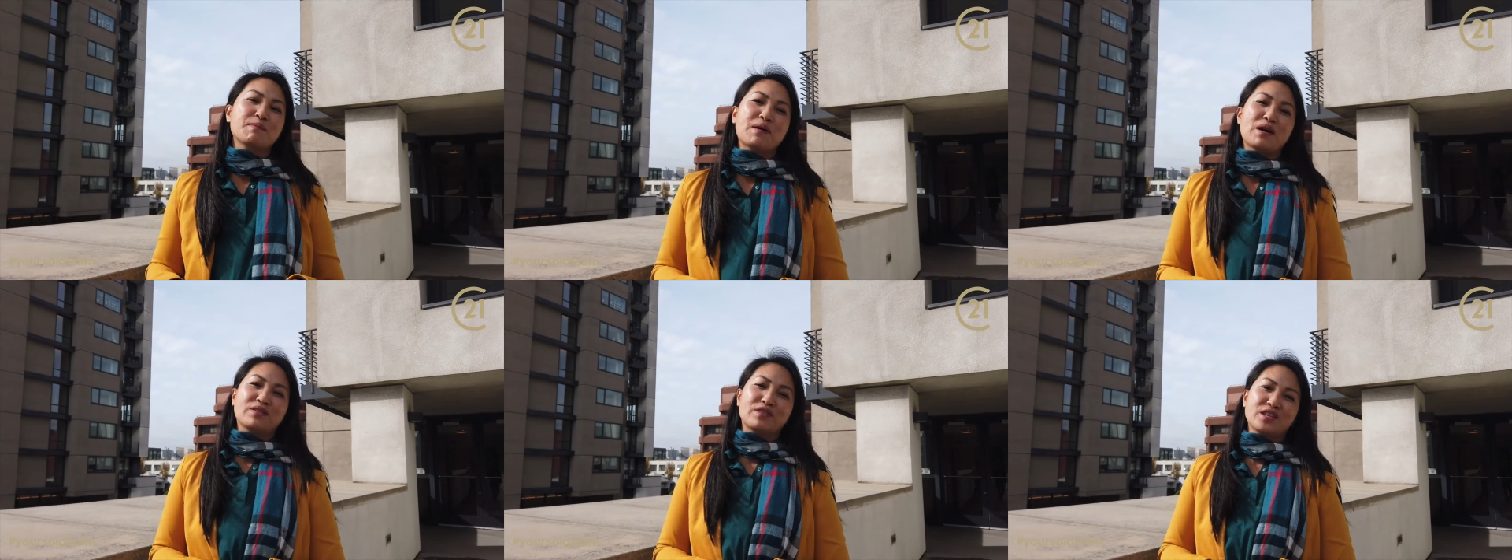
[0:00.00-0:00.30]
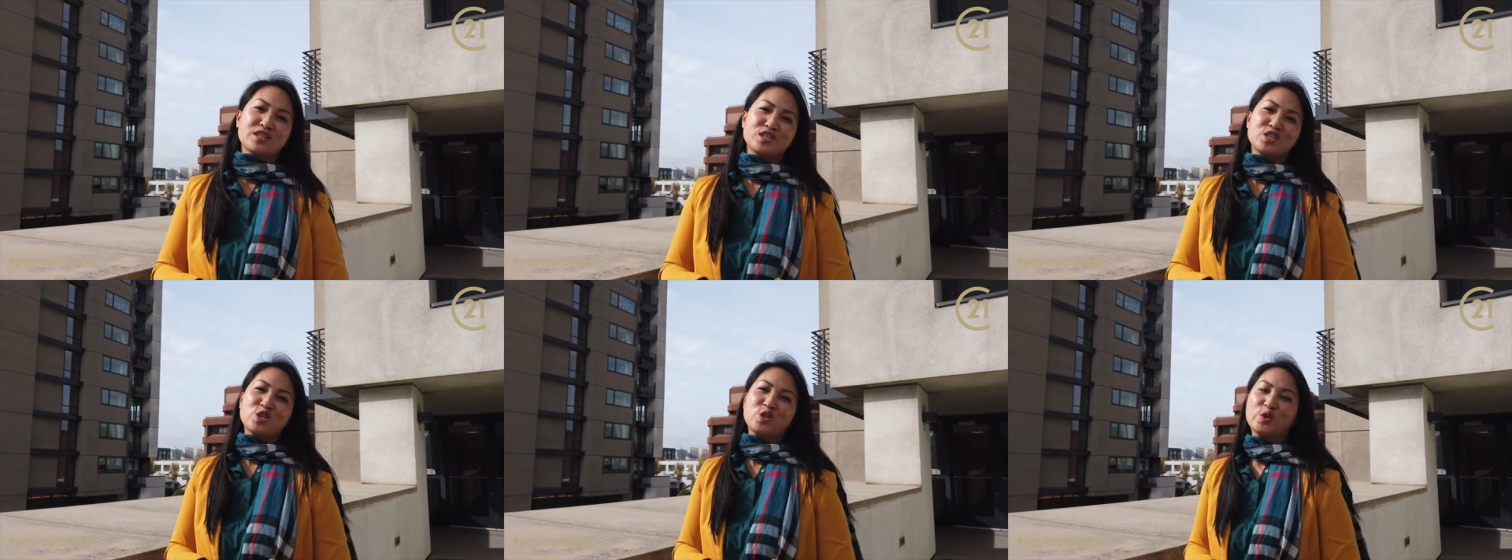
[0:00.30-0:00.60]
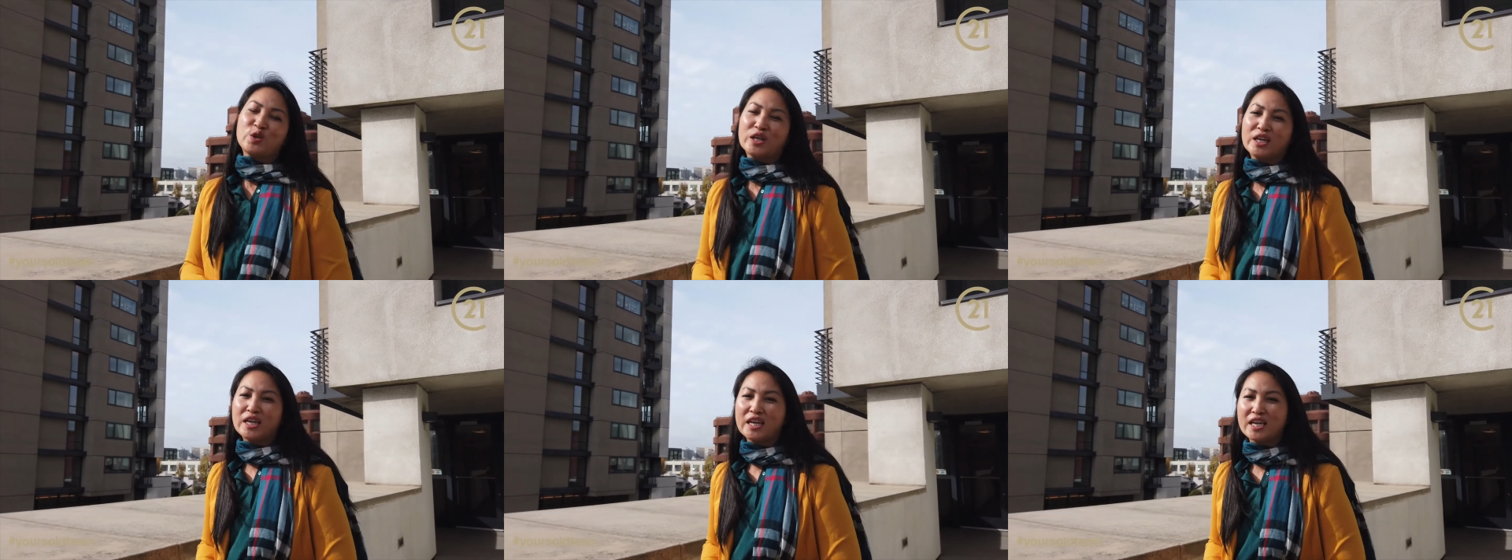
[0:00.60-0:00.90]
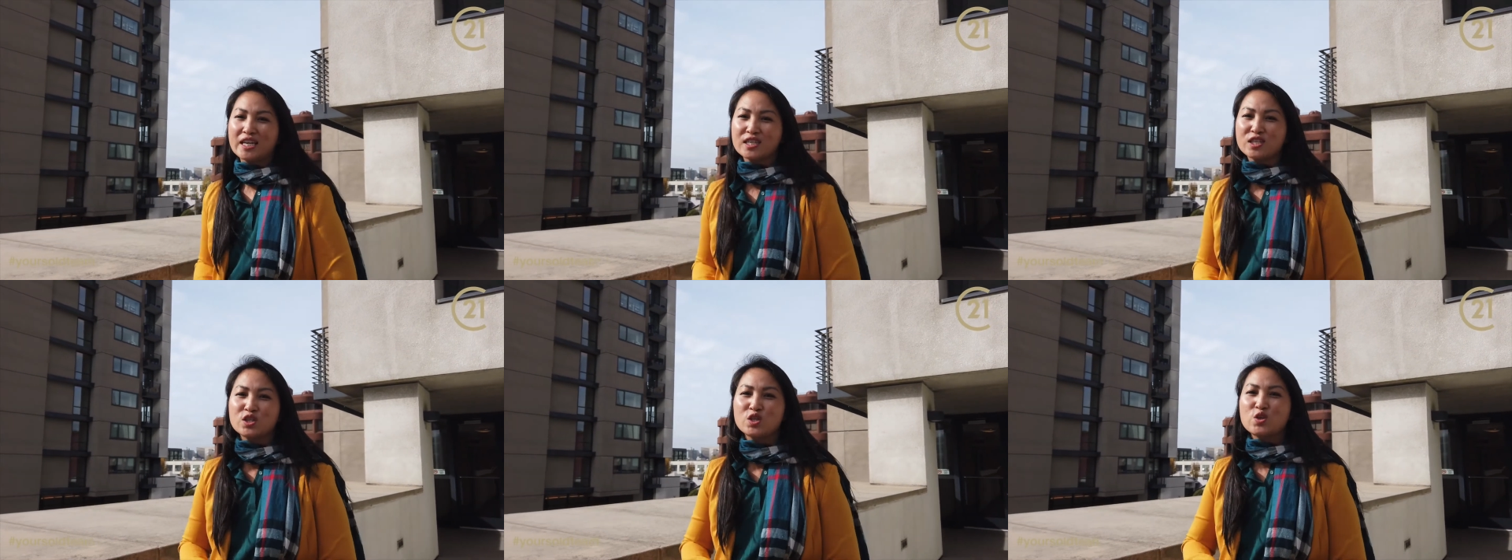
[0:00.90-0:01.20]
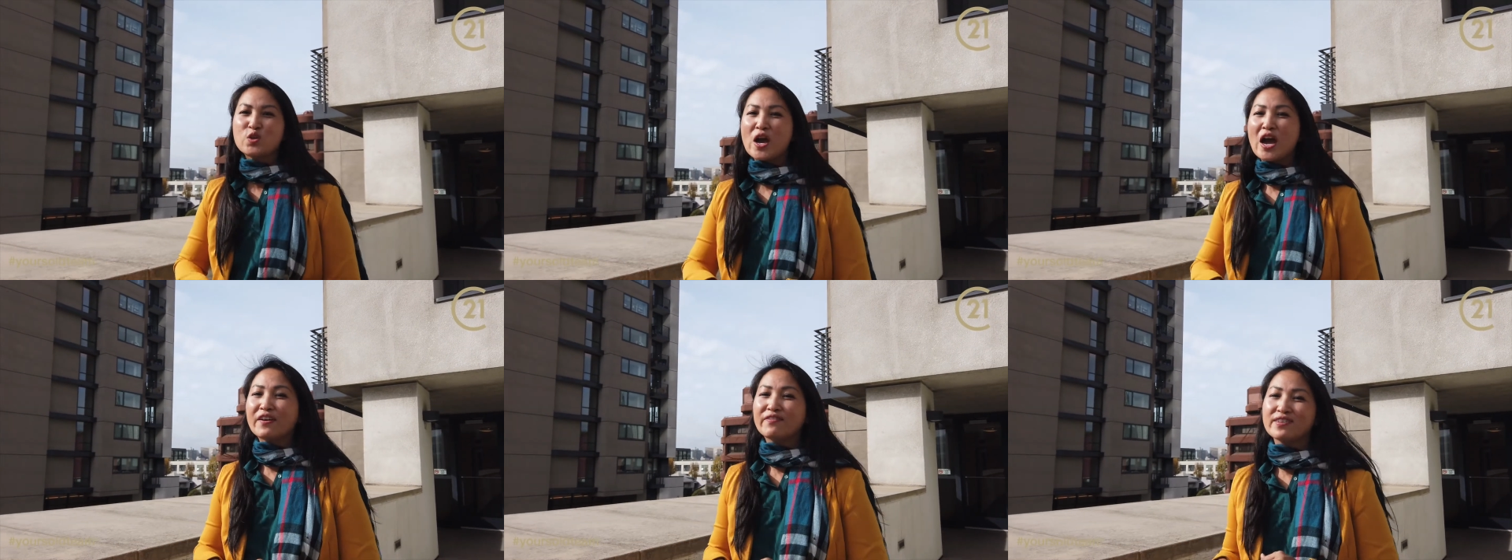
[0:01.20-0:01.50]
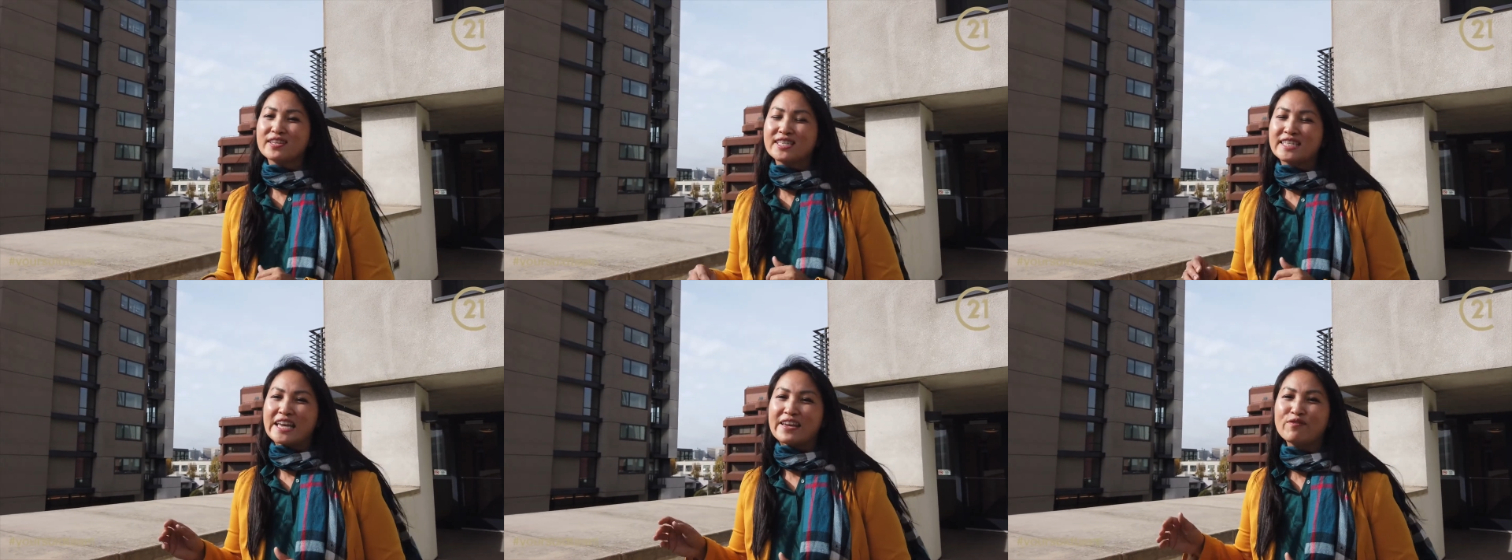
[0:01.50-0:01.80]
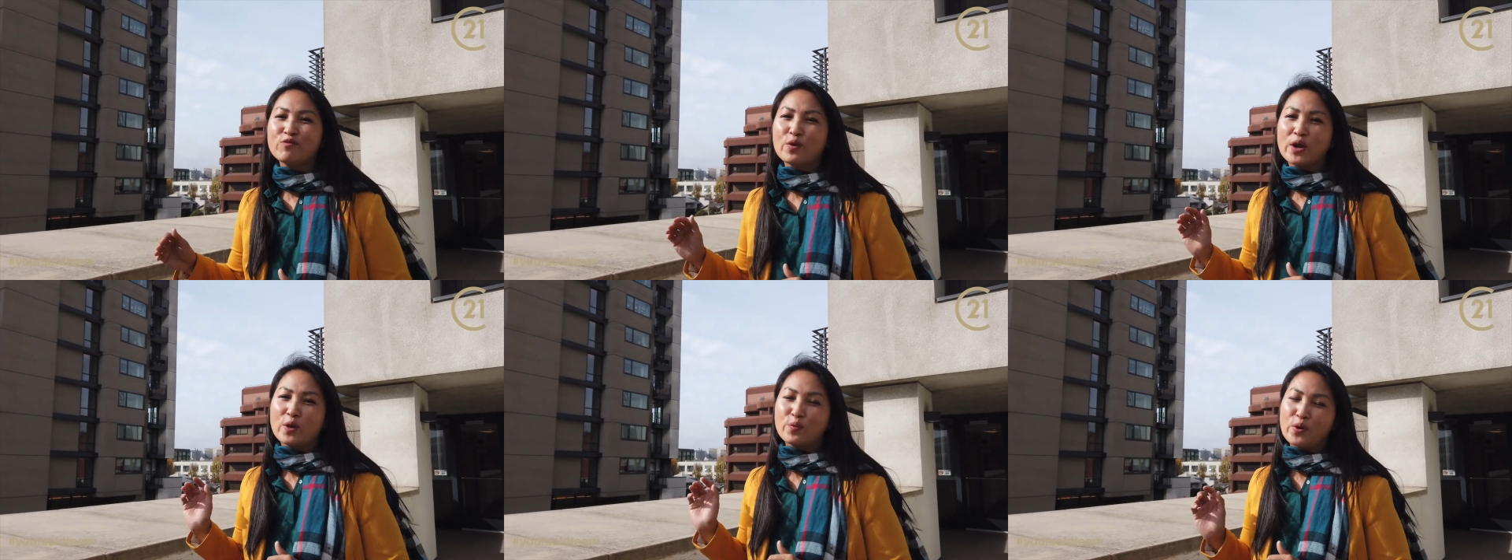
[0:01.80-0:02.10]
about this unit is you have a
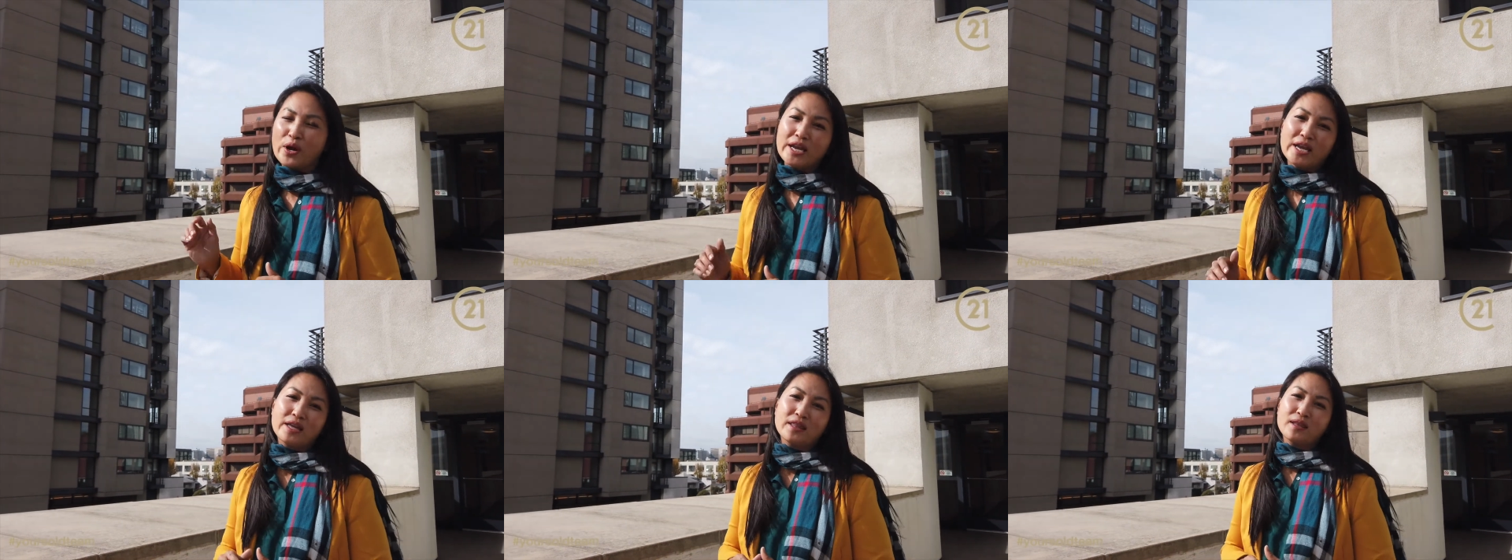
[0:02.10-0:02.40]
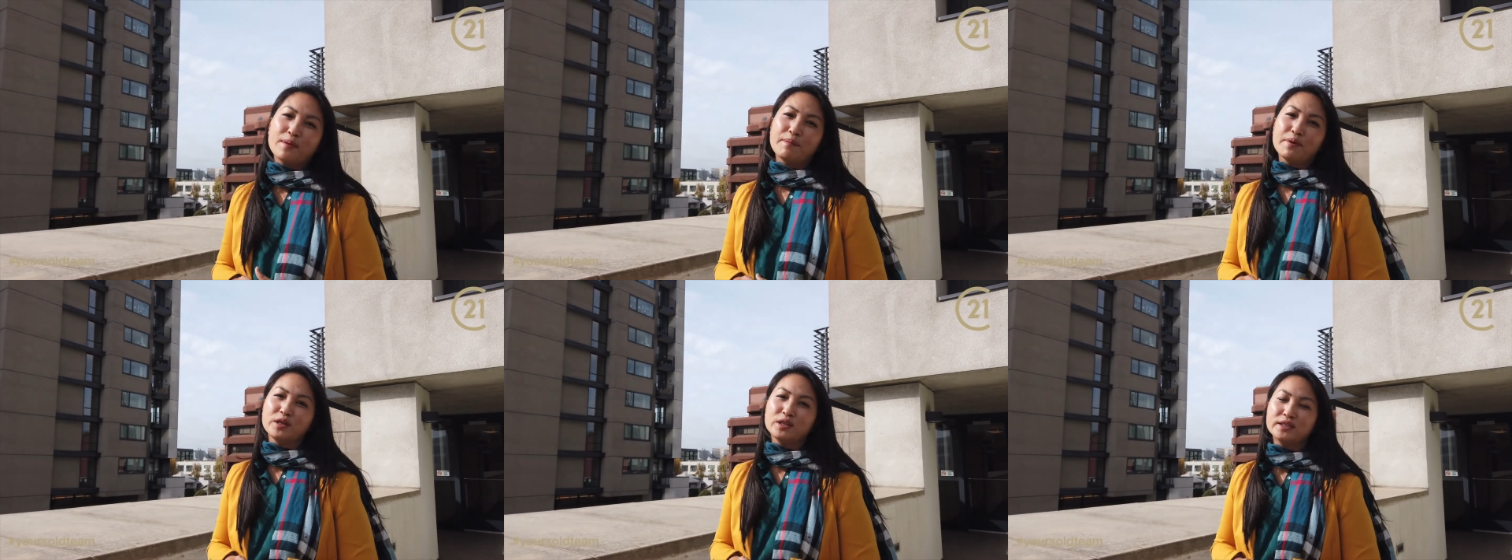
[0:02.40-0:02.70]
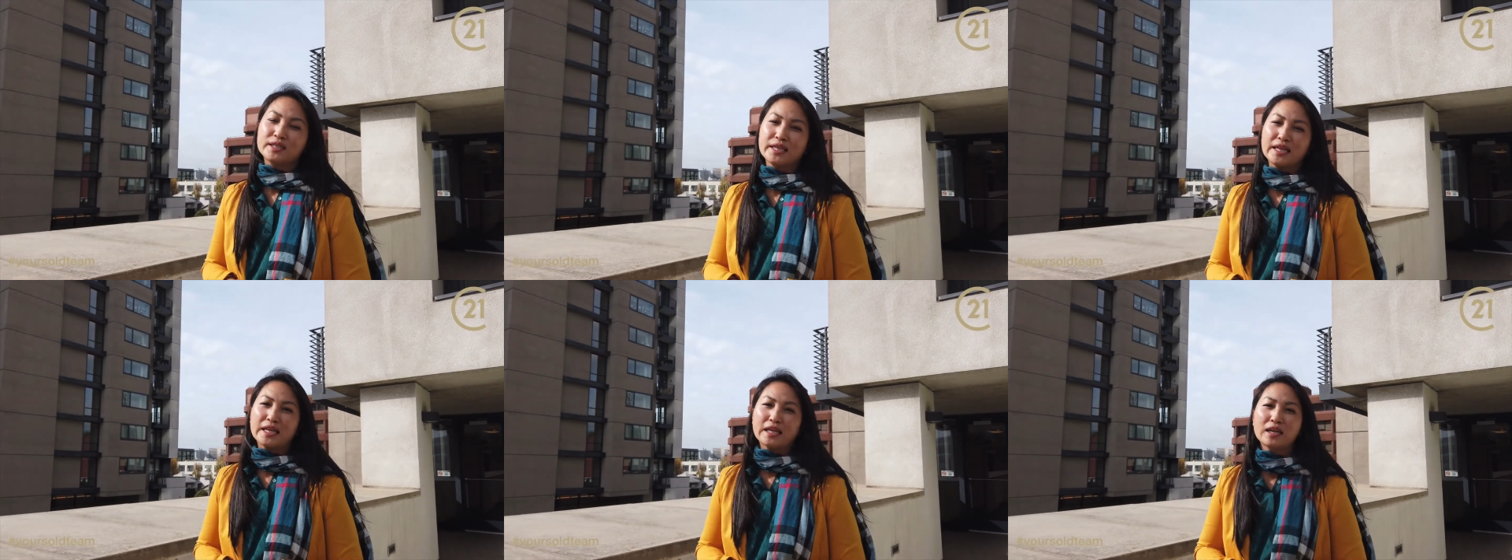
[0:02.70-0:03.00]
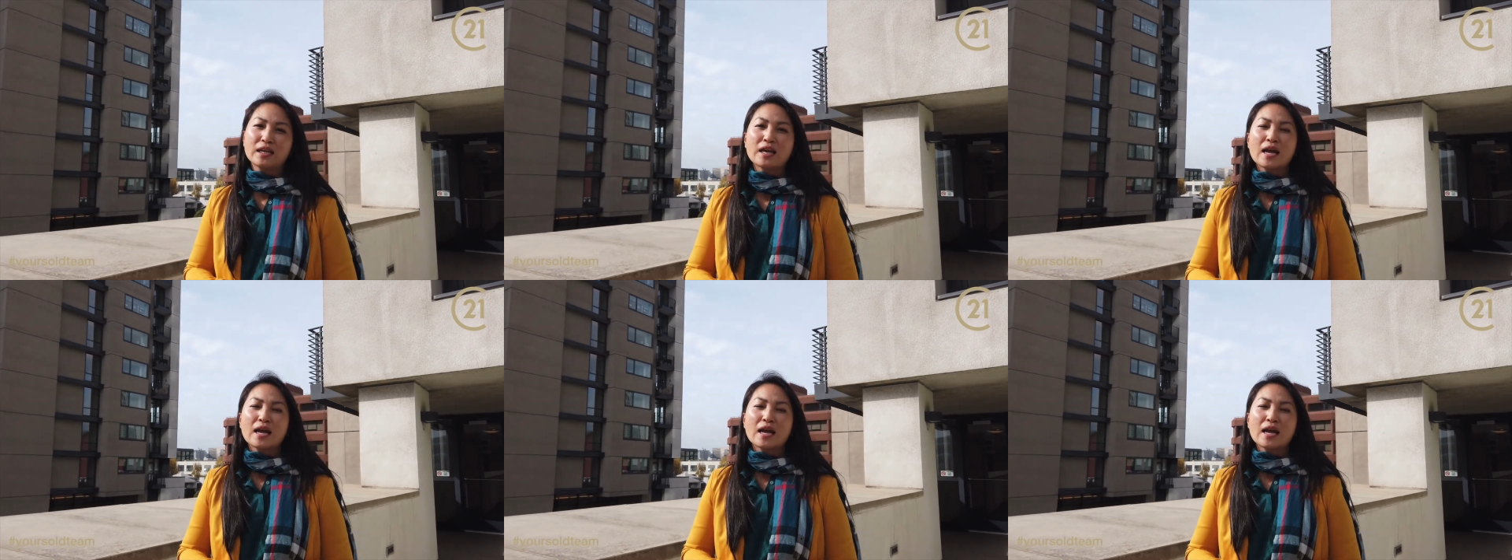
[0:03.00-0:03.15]
Safeway right in the building,